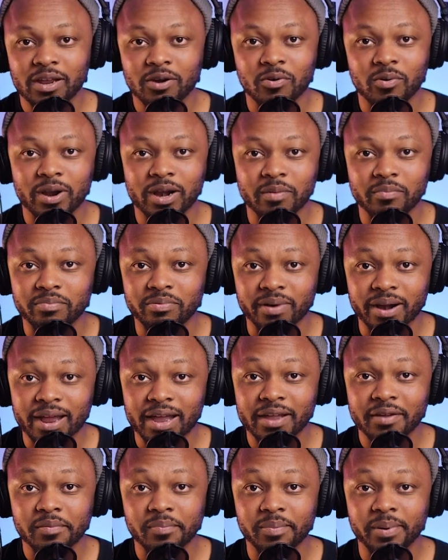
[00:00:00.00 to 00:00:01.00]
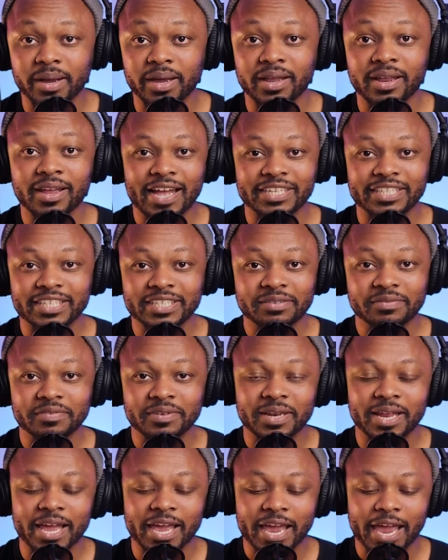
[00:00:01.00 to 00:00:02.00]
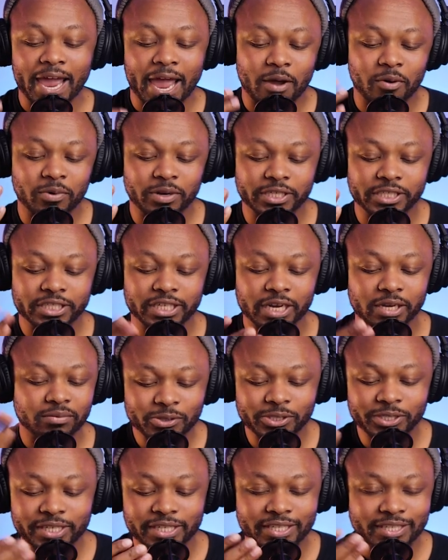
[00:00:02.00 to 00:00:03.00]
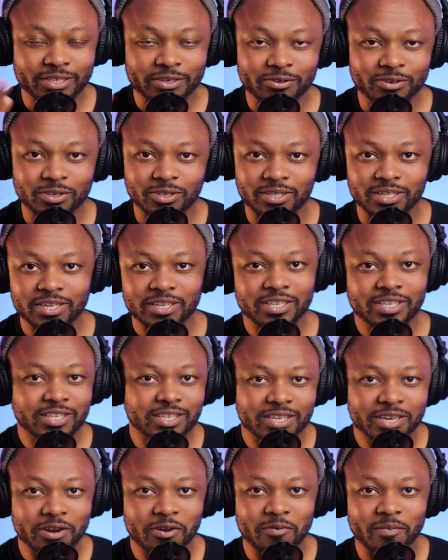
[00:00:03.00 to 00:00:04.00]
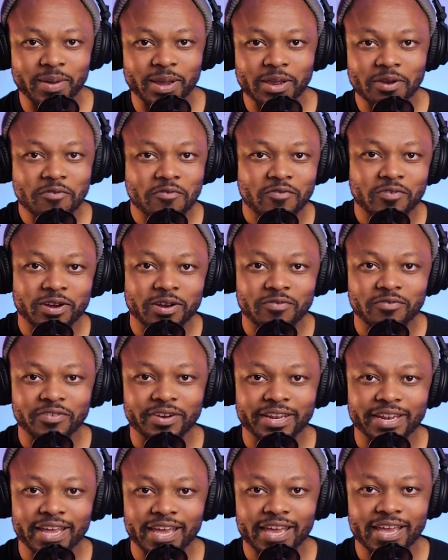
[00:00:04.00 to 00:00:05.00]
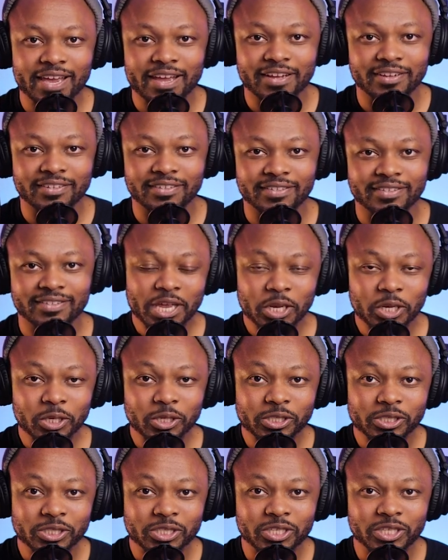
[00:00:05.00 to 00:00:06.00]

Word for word: I don't wanna brag, but I just feel like I wish I could just use this little microphone every day because it looks